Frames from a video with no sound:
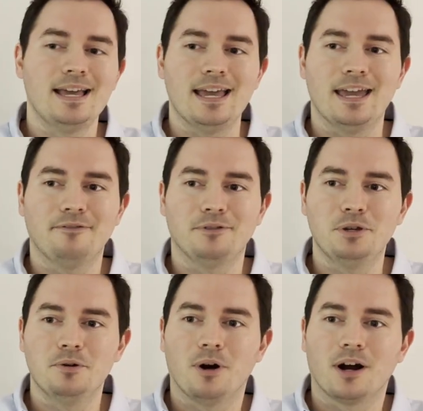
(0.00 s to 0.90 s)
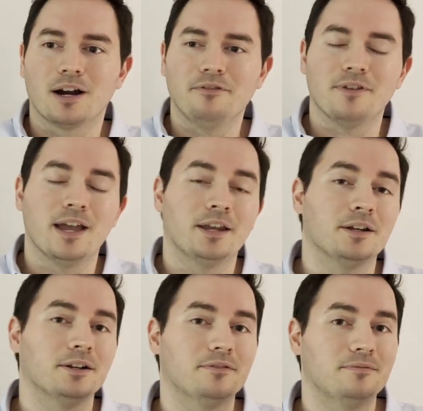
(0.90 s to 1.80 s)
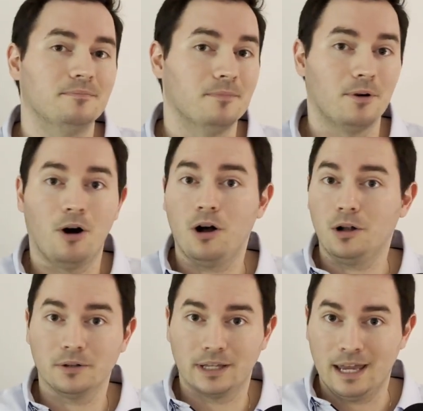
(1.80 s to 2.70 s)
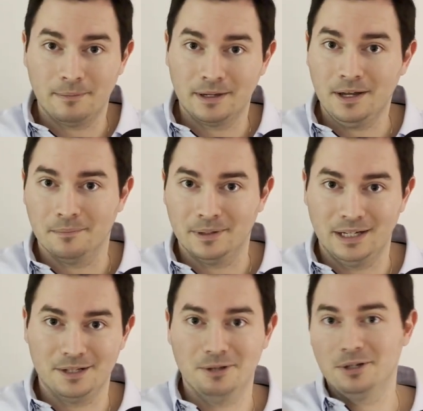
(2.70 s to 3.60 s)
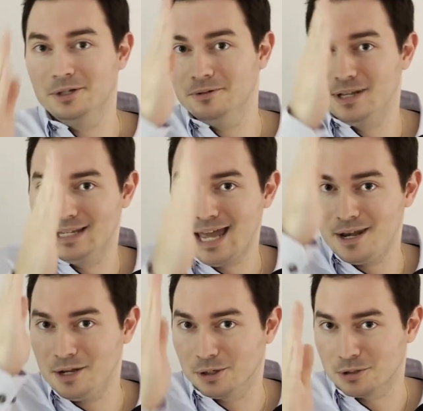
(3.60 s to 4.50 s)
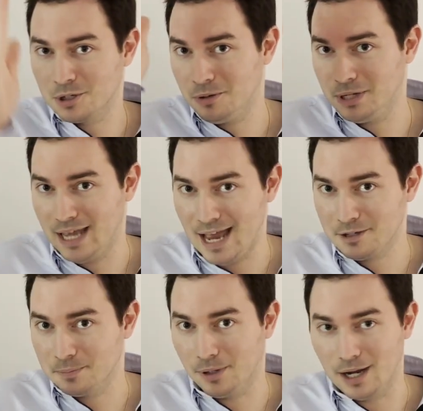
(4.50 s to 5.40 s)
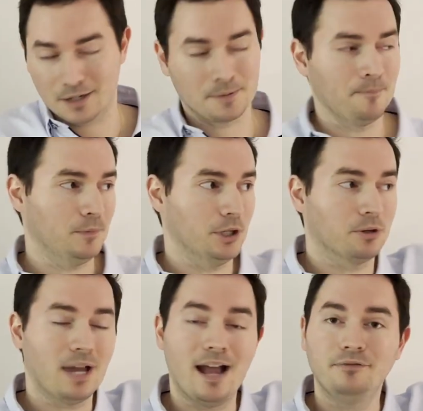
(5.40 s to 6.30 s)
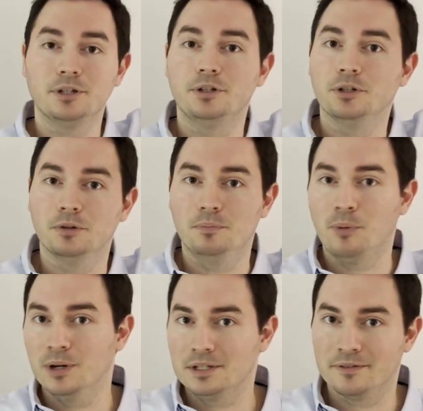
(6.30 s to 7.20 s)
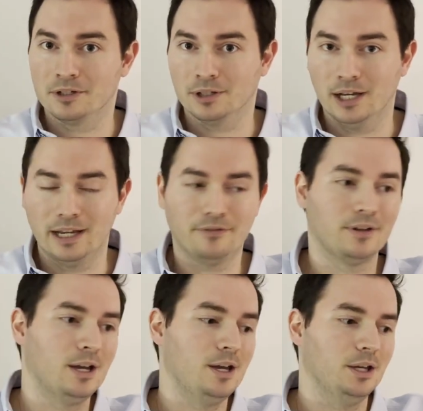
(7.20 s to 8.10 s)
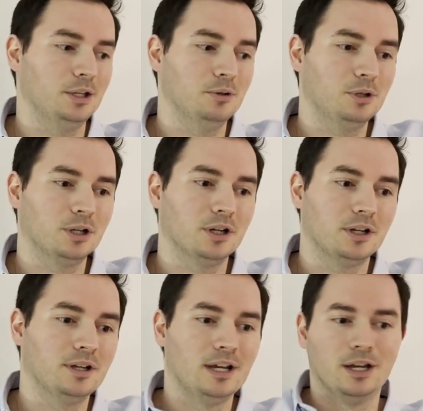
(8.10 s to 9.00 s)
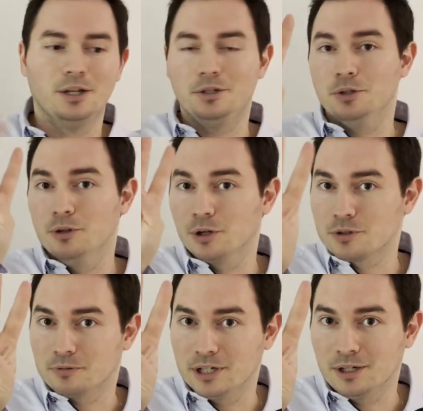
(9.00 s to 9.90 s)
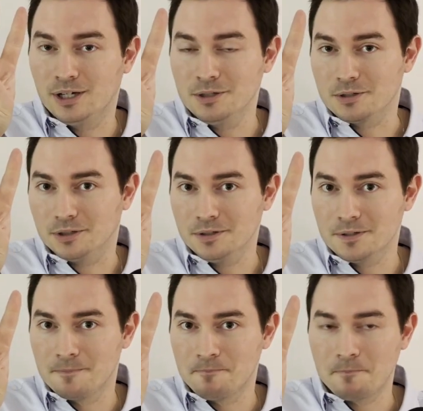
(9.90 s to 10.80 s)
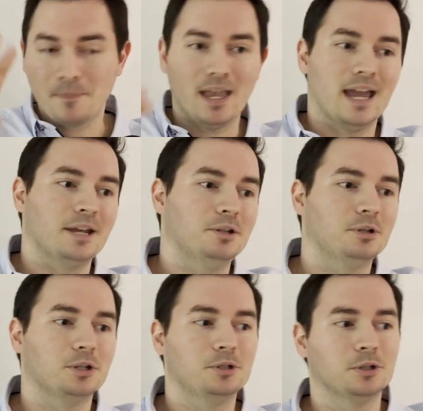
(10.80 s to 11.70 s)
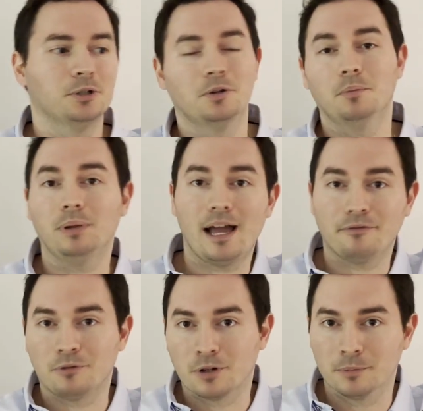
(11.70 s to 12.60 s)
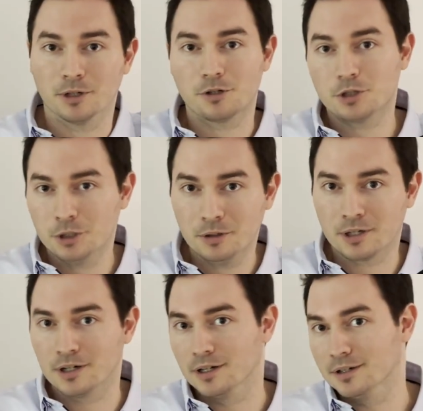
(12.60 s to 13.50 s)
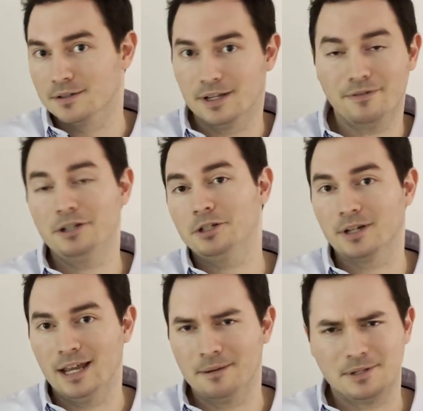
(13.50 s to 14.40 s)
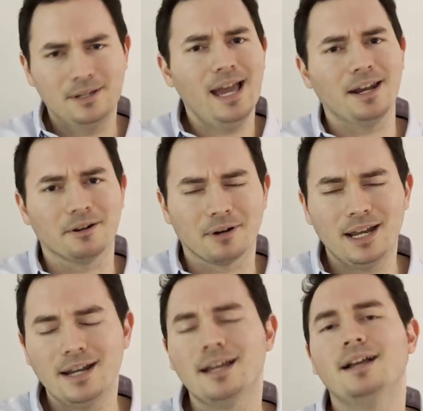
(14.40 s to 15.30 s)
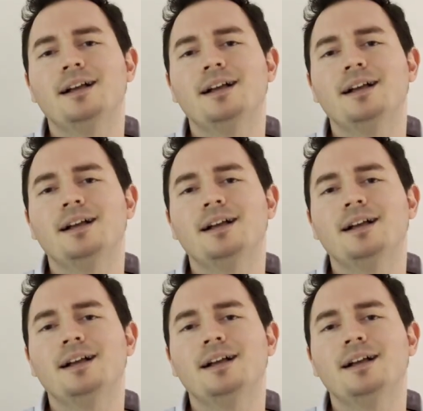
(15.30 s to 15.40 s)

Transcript: If you are a fan of all the gaming companies, you could do Nintendo, Sony, Xbox. You don't have to do points in your life. You could do those 3 consoles, and you could do platformers, shooters, adventure games. You get it, right?